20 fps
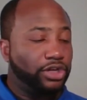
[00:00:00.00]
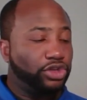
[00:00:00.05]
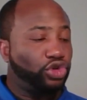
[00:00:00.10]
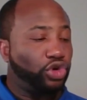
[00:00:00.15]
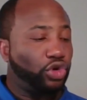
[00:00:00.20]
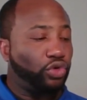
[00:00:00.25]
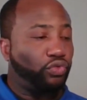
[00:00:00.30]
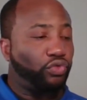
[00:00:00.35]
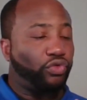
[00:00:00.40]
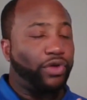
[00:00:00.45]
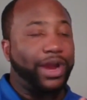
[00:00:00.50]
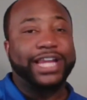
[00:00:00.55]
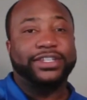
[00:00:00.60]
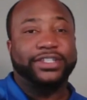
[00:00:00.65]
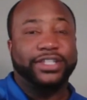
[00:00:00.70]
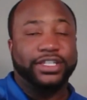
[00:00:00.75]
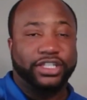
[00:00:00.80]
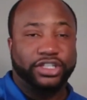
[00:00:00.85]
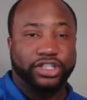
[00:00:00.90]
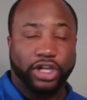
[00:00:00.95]

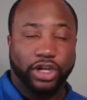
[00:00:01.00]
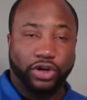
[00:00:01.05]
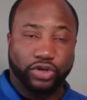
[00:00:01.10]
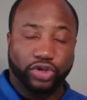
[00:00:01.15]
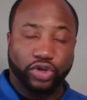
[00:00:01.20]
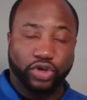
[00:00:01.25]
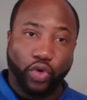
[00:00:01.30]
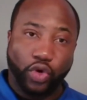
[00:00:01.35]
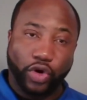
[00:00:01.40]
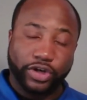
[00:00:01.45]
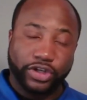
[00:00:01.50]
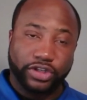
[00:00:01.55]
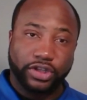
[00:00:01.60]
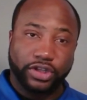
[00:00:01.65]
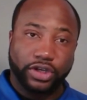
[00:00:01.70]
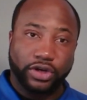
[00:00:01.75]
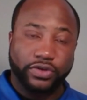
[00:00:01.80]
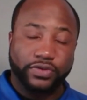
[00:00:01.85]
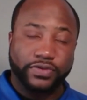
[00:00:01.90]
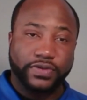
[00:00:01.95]
directs us towards
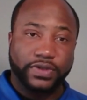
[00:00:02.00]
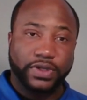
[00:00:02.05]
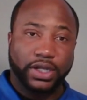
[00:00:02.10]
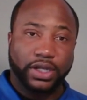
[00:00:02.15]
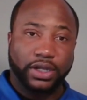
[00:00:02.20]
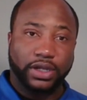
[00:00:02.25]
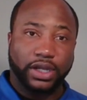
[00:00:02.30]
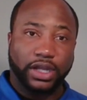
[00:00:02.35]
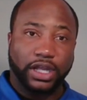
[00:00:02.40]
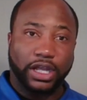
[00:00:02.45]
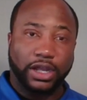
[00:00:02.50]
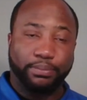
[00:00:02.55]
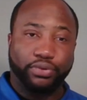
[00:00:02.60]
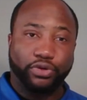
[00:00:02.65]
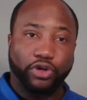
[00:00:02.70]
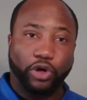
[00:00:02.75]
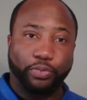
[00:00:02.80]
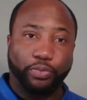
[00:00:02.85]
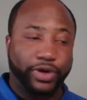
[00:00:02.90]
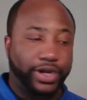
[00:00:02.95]
those
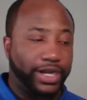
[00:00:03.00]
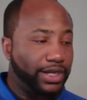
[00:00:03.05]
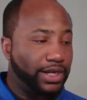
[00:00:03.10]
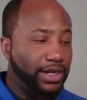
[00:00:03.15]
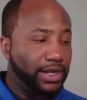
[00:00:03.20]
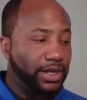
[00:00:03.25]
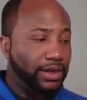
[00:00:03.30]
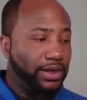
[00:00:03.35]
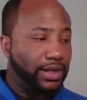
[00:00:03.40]
appropriate